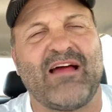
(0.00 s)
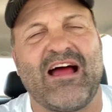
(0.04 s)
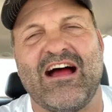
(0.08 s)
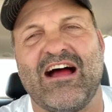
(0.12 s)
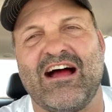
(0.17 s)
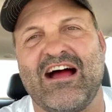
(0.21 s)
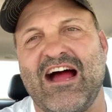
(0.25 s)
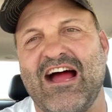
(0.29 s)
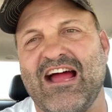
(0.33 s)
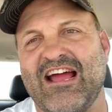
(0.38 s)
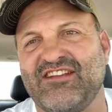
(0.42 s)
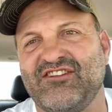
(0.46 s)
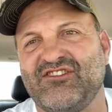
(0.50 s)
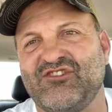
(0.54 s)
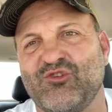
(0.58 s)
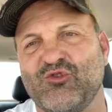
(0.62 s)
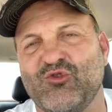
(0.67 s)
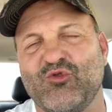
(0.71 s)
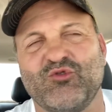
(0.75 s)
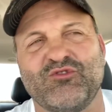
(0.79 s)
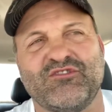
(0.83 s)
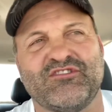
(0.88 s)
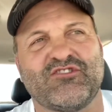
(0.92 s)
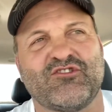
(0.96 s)

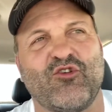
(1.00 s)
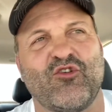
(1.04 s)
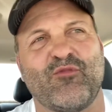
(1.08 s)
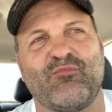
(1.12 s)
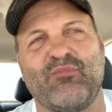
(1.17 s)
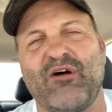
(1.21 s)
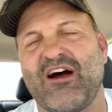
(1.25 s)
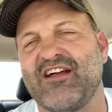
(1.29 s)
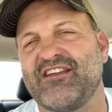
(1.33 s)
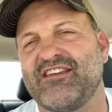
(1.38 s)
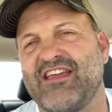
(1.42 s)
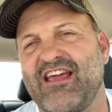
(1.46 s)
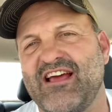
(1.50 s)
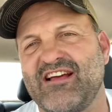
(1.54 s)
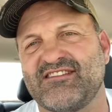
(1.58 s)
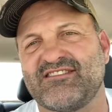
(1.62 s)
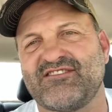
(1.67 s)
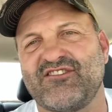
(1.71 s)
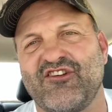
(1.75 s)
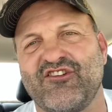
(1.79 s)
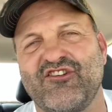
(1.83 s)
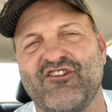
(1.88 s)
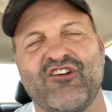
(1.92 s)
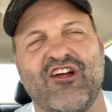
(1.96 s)
iTunes. Go to the podcast
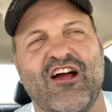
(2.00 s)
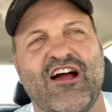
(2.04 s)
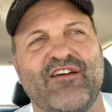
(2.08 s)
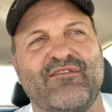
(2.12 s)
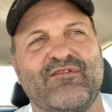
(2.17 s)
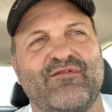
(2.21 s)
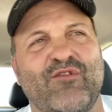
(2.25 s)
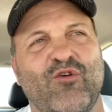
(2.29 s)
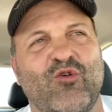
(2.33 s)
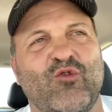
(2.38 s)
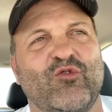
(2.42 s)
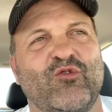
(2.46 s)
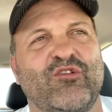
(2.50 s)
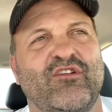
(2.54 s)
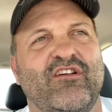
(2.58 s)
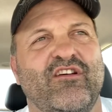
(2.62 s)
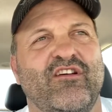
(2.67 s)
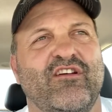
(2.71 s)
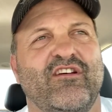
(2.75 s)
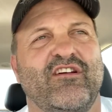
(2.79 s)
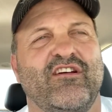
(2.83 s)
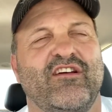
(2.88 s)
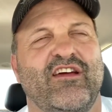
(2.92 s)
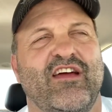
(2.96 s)
on your iPhone
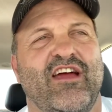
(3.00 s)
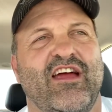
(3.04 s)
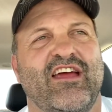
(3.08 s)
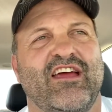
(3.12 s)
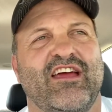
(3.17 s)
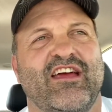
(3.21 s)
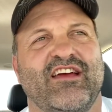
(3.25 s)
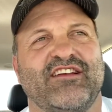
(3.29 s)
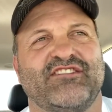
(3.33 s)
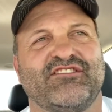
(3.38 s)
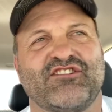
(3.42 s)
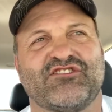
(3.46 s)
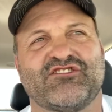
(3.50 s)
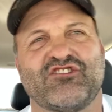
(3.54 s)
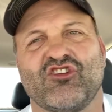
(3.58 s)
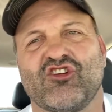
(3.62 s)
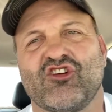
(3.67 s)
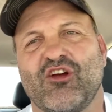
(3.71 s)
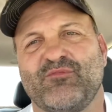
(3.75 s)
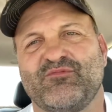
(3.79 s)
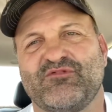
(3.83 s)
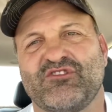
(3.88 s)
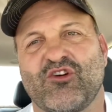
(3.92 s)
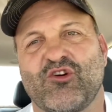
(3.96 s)
and just look
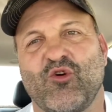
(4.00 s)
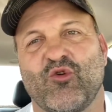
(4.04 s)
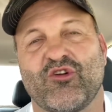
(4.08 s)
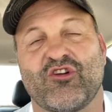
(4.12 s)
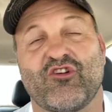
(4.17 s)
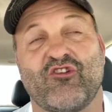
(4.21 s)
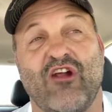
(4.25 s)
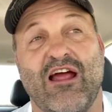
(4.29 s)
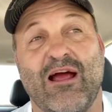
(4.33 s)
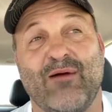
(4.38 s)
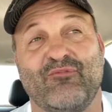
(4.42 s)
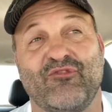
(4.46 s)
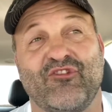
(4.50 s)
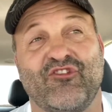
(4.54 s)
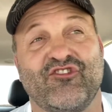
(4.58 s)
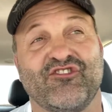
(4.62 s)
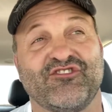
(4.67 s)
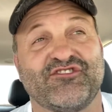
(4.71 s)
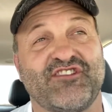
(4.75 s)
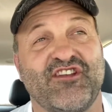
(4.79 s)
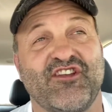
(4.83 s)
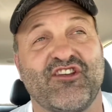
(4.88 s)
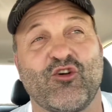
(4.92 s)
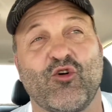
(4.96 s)
up Dakota Grappler, and you'll
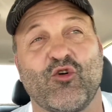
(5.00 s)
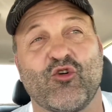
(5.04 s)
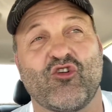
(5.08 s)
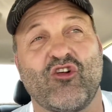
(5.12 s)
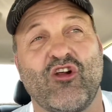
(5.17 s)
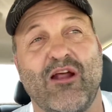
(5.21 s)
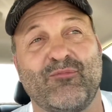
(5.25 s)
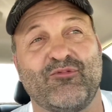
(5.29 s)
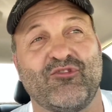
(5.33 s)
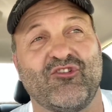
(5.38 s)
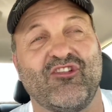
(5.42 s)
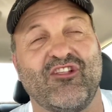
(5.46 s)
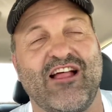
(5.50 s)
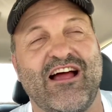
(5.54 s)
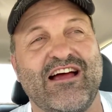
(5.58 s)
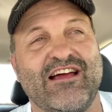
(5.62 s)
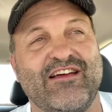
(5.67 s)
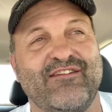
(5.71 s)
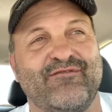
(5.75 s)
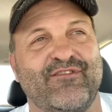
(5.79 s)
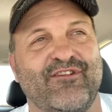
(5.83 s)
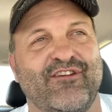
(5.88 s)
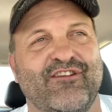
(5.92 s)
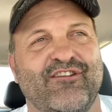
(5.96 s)
see Dakota Grappler
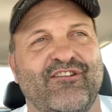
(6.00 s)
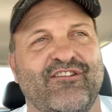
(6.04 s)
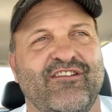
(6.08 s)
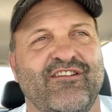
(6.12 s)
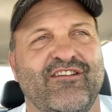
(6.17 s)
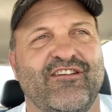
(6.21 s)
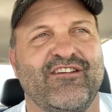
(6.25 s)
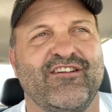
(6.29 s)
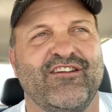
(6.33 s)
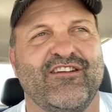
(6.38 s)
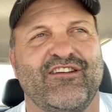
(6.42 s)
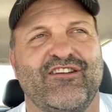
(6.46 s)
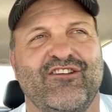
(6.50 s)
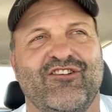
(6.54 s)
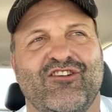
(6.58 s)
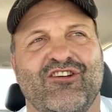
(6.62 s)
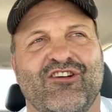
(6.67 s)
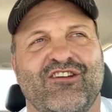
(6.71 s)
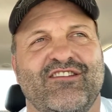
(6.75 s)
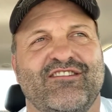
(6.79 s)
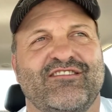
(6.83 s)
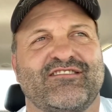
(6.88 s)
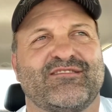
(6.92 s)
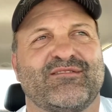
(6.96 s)
Live, and you
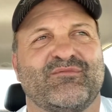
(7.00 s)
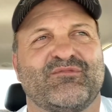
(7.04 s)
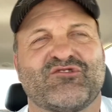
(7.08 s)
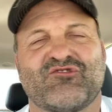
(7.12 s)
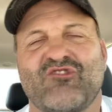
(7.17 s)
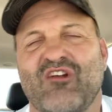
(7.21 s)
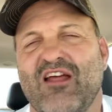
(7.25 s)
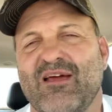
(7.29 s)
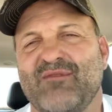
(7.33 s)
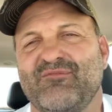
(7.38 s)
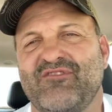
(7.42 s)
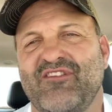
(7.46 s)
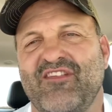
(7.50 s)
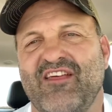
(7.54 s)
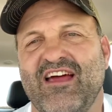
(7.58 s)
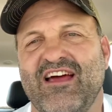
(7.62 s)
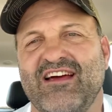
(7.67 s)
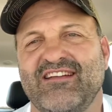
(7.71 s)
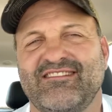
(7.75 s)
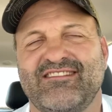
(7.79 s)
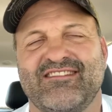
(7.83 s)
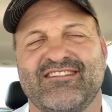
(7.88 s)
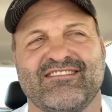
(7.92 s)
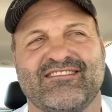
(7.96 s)
can subscribe to
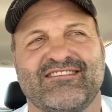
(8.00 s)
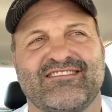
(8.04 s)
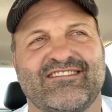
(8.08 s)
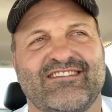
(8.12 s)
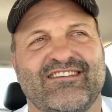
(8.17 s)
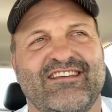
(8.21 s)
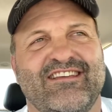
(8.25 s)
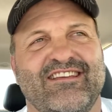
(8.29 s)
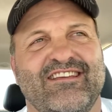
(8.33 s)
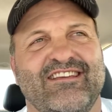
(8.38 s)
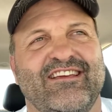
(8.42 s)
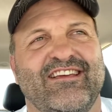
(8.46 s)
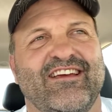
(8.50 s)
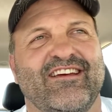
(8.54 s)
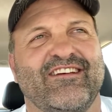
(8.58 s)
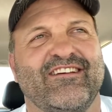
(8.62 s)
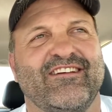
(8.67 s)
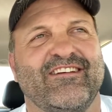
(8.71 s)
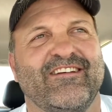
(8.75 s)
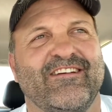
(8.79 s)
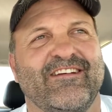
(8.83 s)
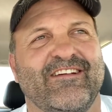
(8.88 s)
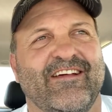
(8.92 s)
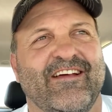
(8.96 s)
that and see
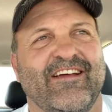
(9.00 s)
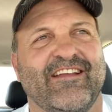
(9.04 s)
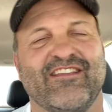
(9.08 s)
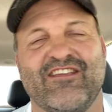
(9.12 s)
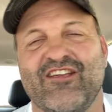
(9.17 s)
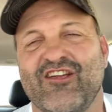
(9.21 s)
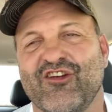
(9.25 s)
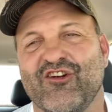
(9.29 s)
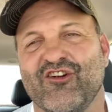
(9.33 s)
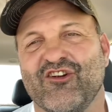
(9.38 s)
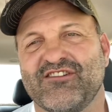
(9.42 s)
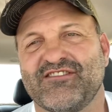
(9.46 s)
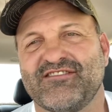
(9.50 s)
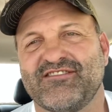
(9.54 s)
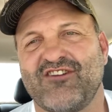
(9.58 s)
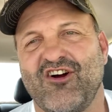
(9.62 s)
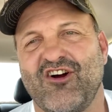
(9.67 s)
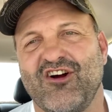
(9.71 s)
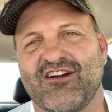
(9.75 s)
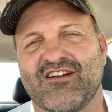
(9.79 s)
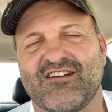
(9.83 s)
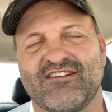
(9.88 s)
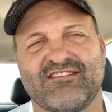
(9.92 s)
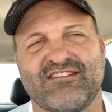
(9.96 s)
and hear us
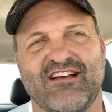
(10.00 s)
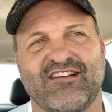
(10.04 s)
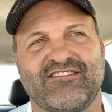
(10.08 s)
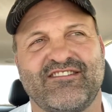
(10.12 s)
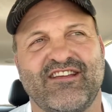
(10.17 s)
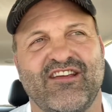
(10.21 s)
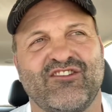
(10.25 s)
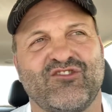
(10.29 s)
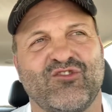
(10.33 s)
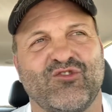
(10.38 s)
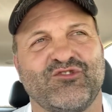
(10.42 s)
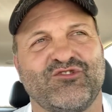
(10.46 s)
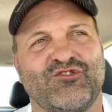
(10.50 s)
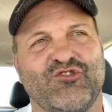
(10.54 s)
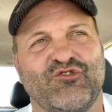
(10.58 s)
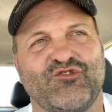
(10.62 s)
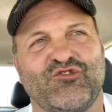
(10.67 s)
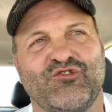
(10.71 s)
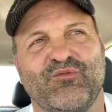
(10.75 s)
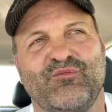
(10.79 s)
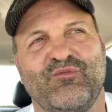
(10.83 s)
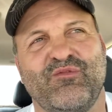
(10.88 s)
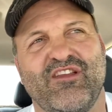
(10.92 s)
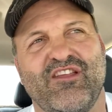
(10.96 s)
talk, because I take those
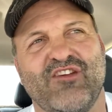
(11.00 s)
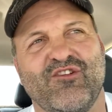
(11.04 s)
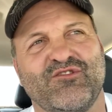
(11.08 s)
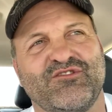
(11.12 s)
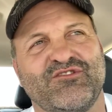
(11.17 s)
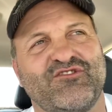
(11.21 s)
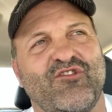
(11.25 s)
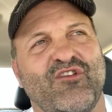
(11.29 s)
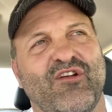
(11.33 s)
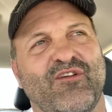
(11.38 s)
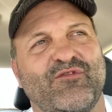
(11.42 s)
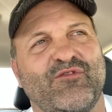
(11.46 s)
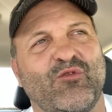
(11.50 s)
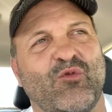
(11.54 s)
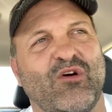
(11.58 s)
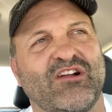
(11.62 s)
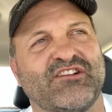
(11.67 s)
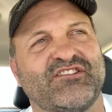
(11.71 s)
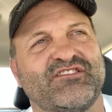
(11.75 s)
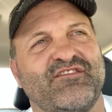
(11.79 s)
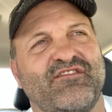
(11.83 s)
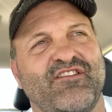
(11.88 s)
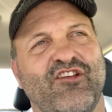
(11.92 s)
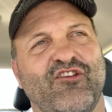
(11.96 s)
YouTube videos. You don't have to
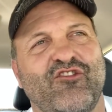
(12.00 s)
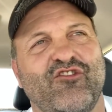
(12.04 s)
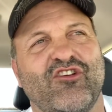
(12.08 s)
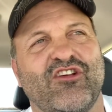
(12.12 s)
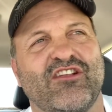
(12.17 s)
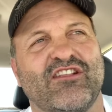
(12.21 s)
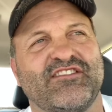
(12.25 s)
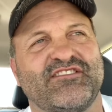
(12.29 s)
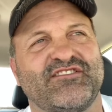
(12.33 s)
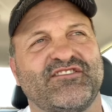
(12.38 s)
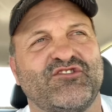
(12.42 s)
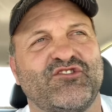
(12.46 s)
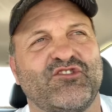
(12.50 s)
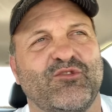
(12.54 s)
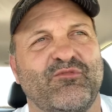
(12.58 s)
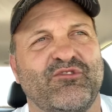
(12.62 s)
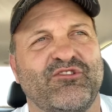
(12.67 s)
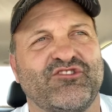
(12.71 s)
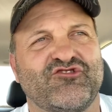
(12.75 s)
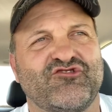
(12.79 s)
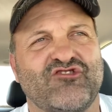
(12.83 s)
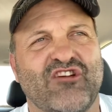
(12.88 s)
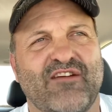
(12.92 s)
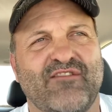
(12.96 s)
watch the video. You can listen to them as
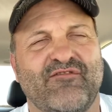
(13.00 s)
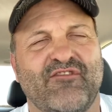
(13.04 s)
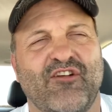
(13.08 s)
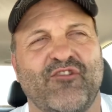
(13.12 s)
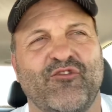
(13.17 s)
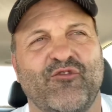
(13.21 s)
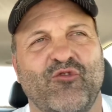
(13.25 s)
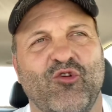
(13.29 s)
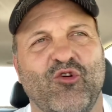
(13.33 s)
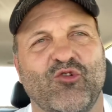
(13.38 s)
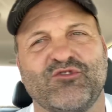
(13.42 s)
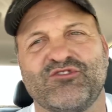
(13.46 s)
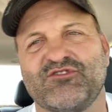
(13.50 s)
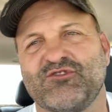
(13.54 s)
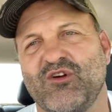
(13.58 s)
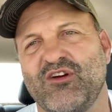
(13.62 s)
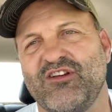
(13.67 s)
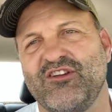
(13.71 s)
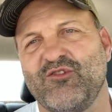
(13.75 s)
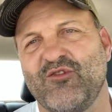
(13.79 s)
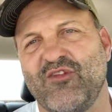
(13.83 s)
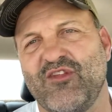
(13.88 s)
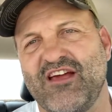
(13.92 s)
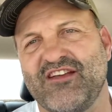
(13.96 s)
you're driving down the road. So I
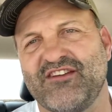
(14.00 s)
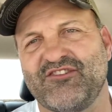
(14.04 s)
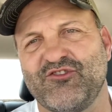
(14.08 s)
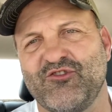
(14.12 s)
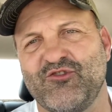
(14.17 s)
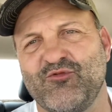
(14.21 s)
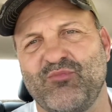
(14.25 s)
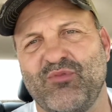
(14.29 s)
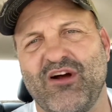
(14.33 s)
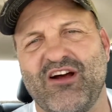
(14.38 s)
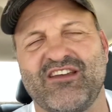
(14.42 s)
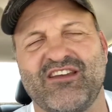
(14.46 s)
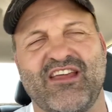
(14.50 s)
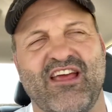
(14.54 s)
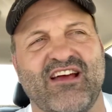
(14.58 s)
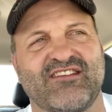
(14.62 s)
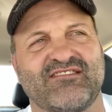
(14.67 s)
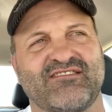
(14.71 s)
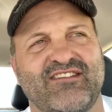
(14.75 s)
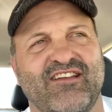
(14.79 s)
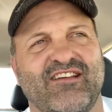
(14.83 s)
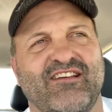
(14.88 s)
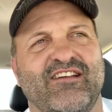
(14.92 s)
do that too, podcasting.